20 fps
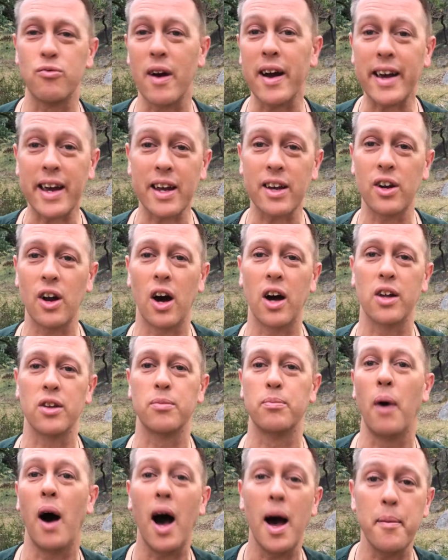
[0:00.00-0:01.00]

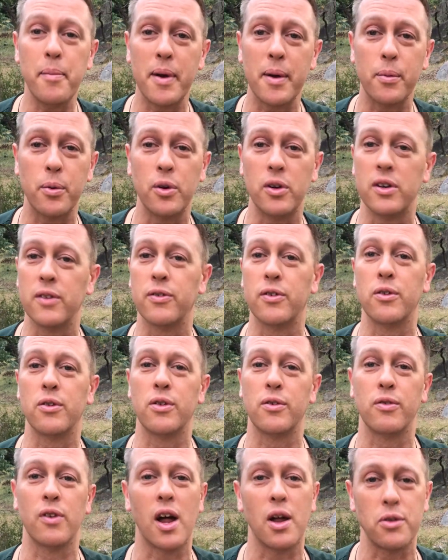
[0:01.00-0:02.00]
recognized by people in different
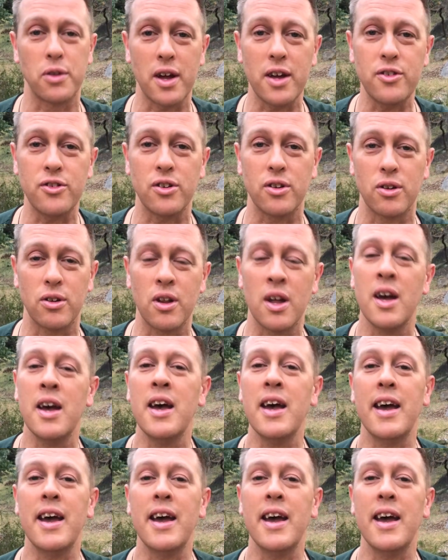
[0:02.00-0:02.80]
civilizations.